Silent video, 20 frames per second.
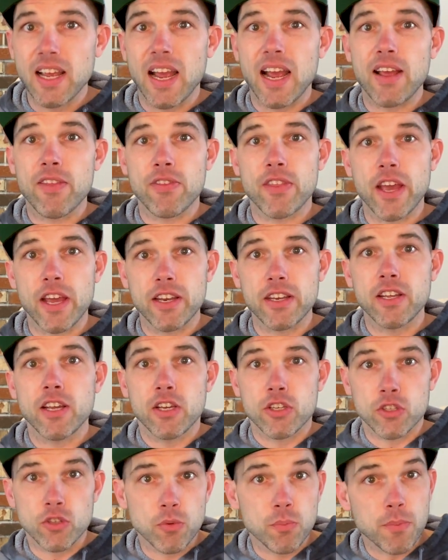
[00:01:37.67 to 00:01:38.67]
and then
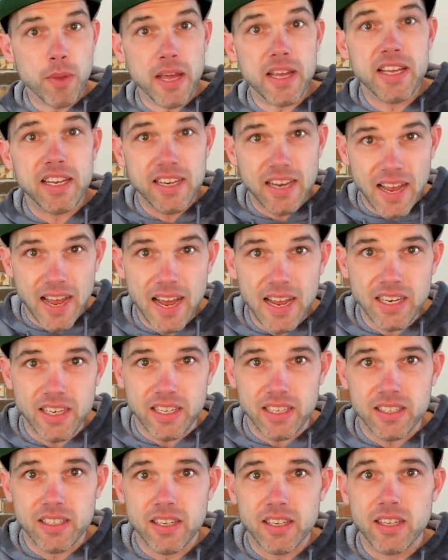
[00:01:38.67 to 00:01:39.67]
you make an
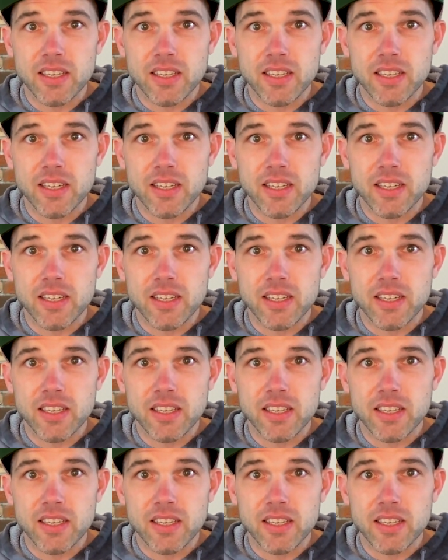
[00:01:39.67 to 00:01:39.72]
edit.